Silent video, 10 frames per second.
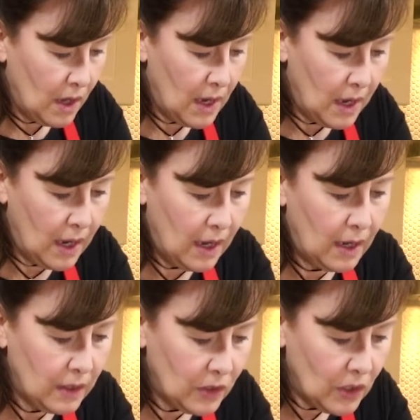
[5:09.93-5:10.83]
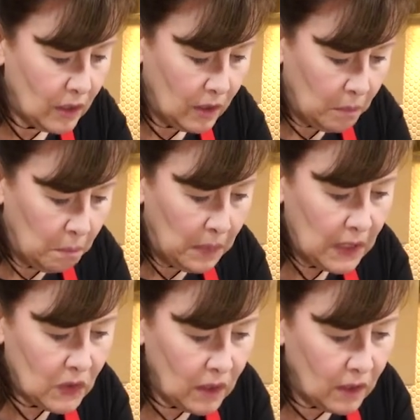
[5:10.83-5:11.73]
And
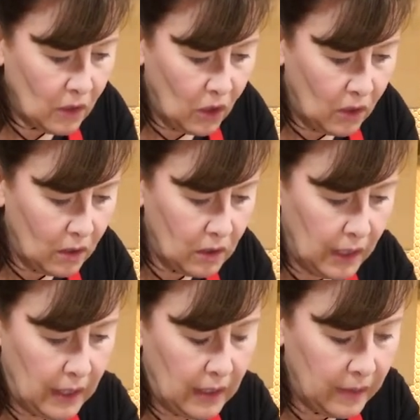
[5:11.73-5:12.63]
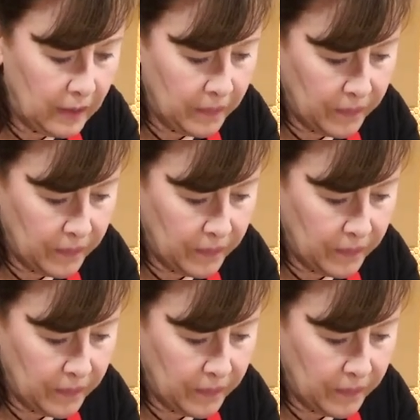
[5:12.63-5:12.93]
mix it all in.